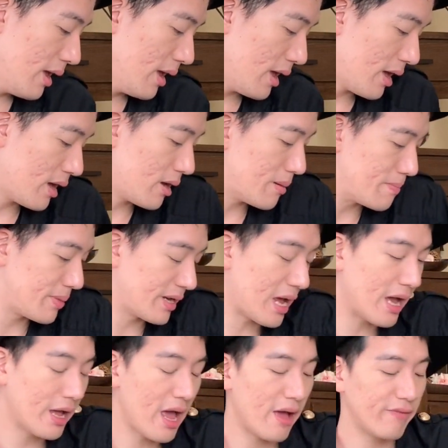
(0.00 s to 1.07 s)
But I
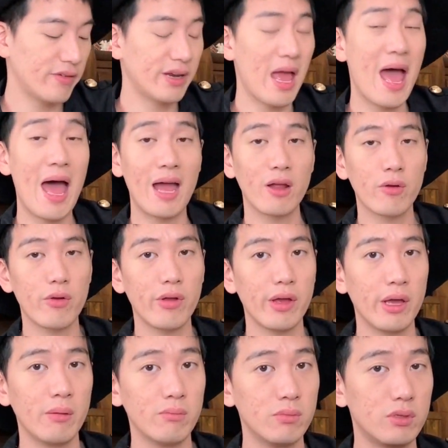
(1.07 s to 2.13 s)
have a hand
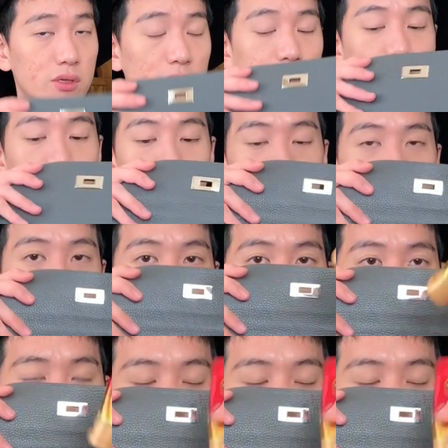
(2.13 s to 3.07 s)
cream, so I'm gonna put the hand